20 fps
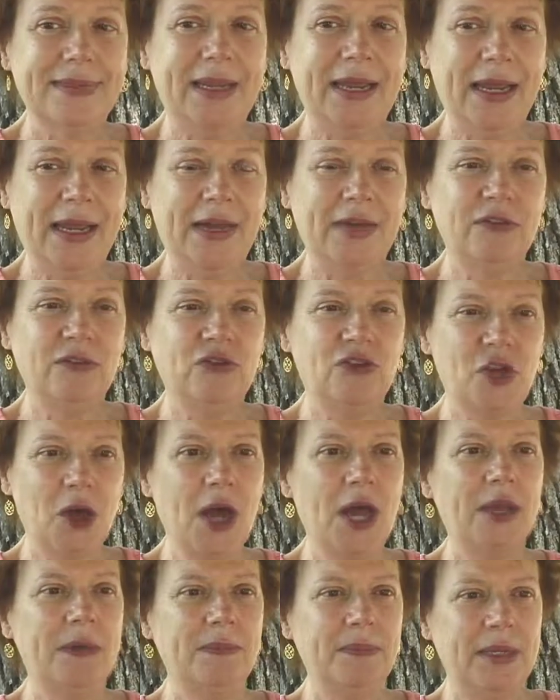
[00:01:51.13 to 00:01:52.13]
and
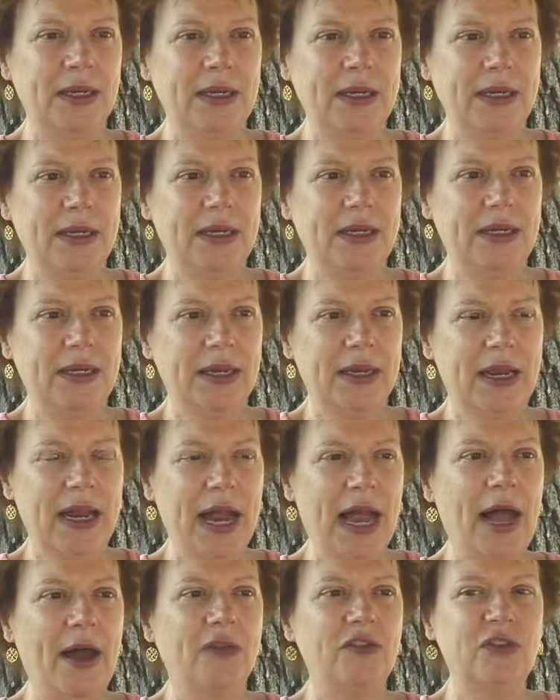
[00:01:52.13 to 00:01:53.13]
taught me
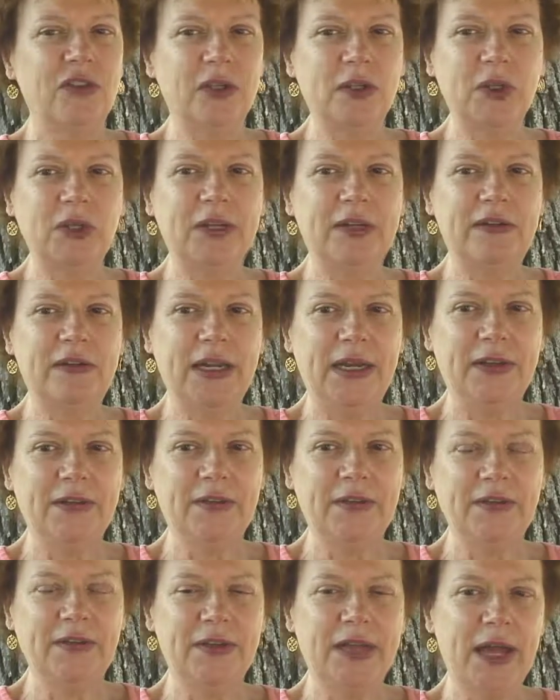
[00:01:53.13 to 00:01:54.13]
how to look at
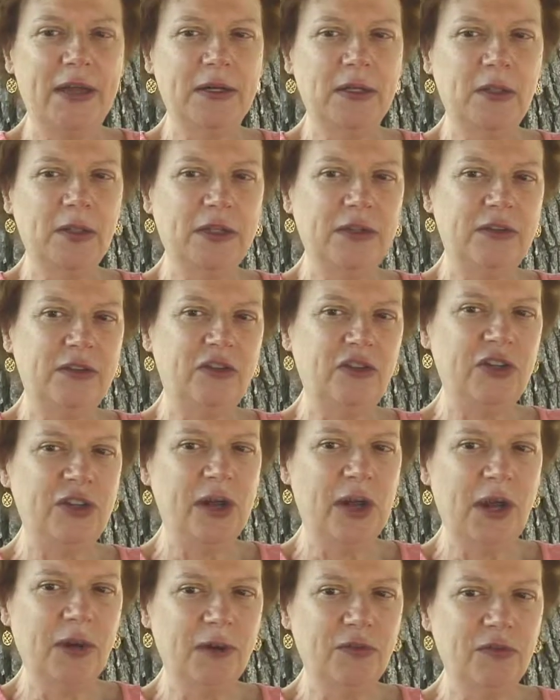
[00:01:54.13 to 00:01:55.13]
dances, how to look at the
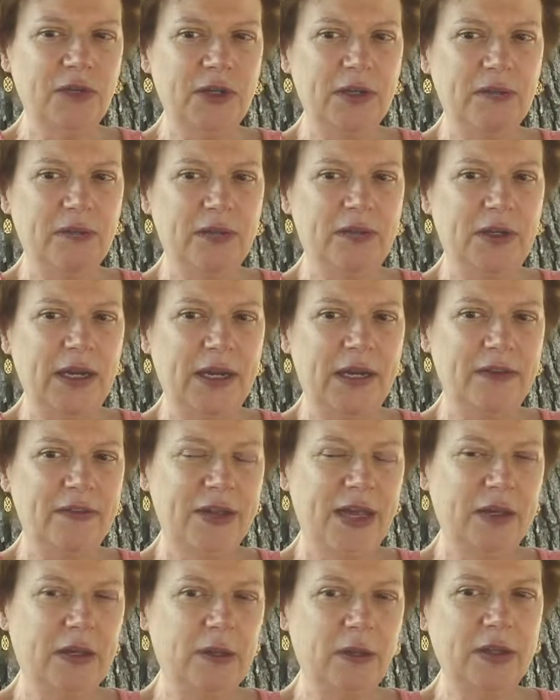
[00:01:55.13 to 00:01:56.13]
geography of a dance,
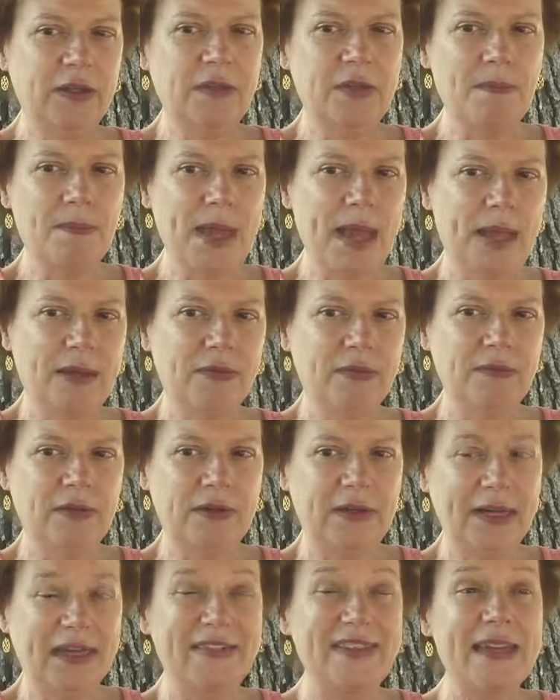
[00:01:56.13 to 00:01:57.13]
how to look at the math of a
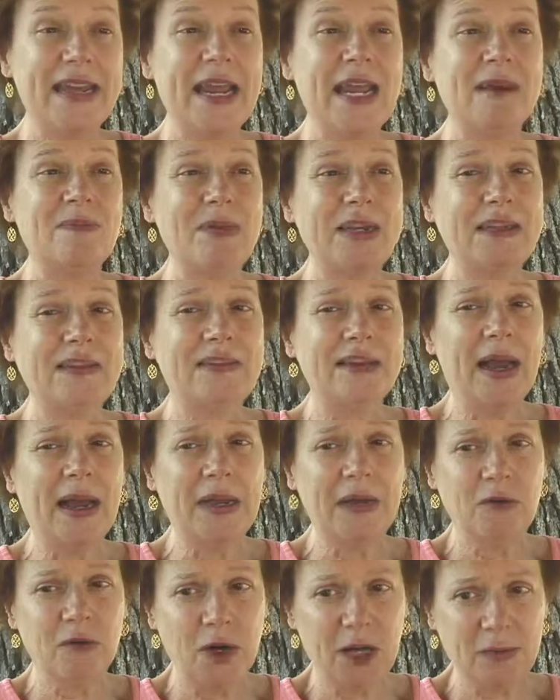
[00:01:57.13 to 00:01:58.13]
dance. He had me
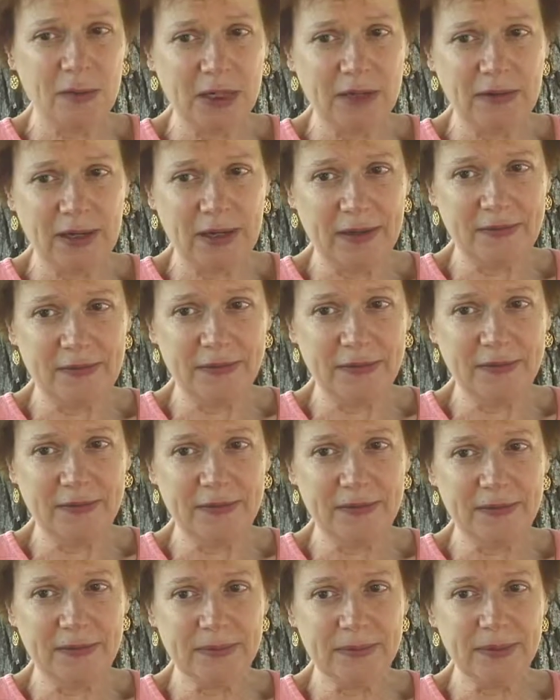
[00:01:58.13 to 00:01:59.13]
diagramming
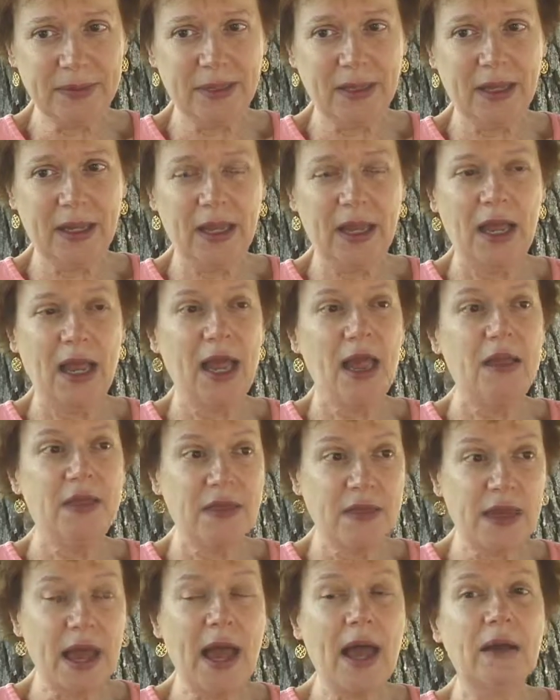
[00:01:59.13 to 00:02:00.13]
dances.
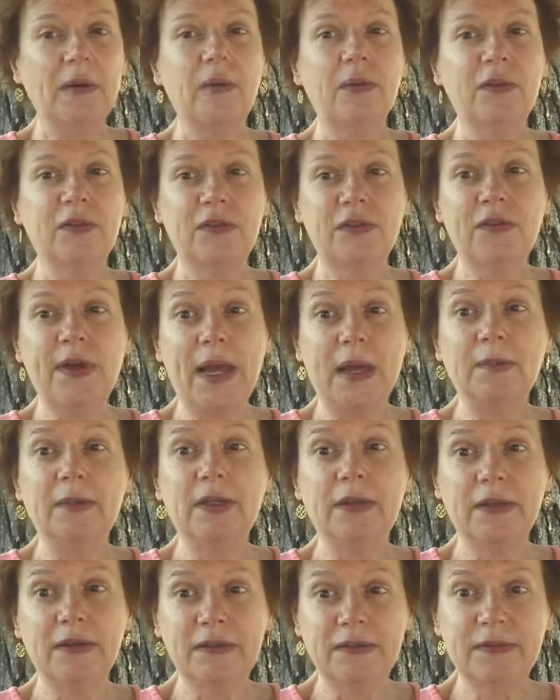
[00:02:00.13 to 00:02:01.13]
That was
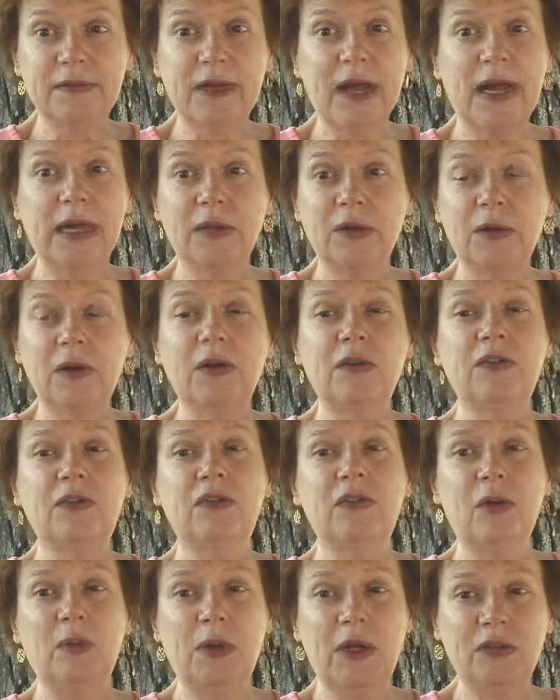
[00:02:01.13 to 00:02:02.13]
fabulous. I learned
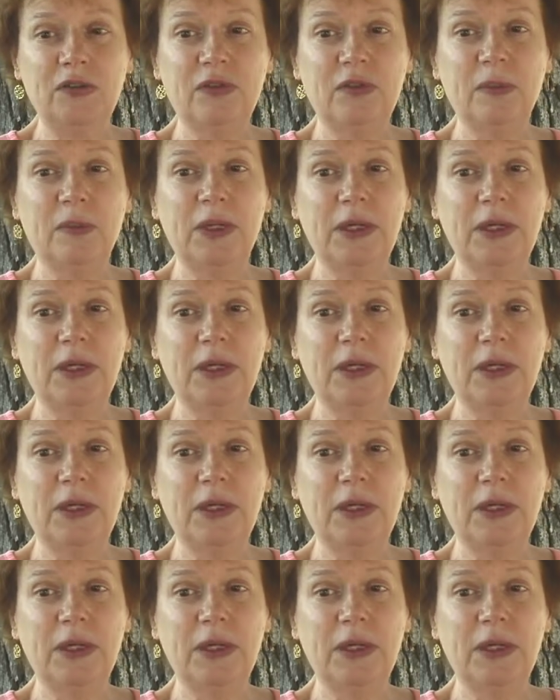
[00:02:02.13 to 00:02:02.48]
so much from